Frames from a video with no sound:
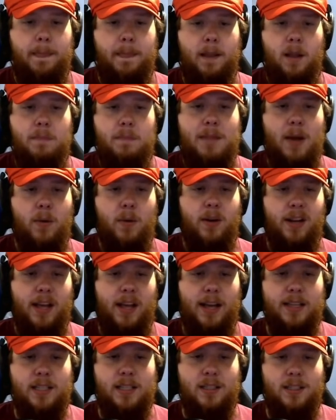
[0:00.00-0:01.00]
Now we're gonna
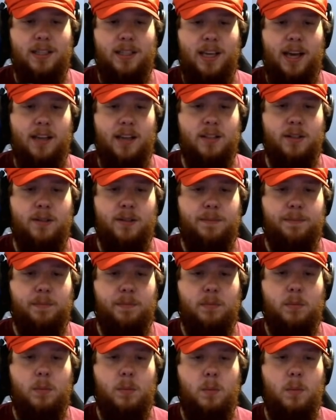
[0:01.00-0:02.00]
exit to Castle,
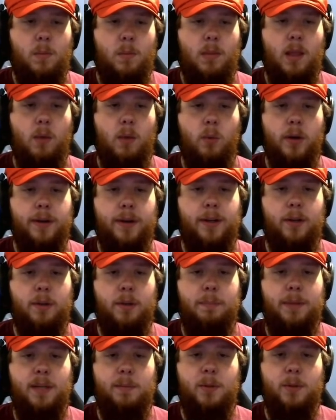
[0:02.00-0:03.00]
and we're gonna go to
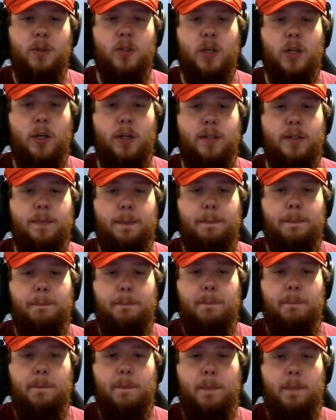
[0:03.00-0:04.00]
Big Boo's Haunt.
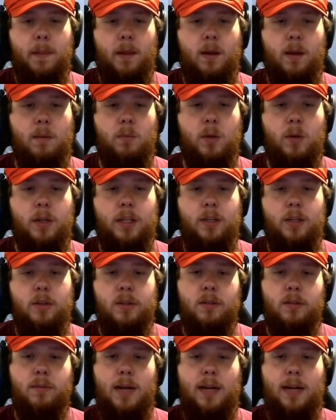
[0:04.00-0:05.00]
We're gonna
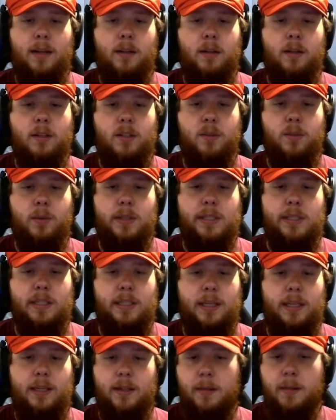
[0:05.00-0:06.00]
use the rocket launcher once
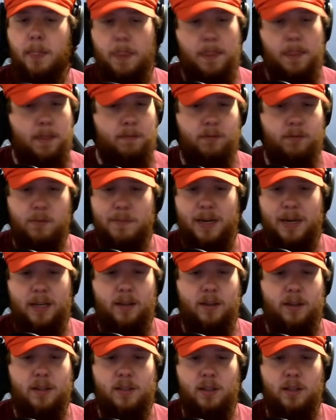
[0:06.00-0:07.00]
again for many
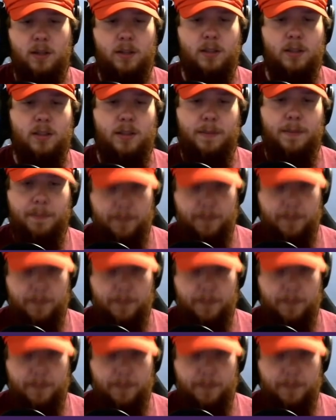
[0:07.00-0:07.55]
of the stars,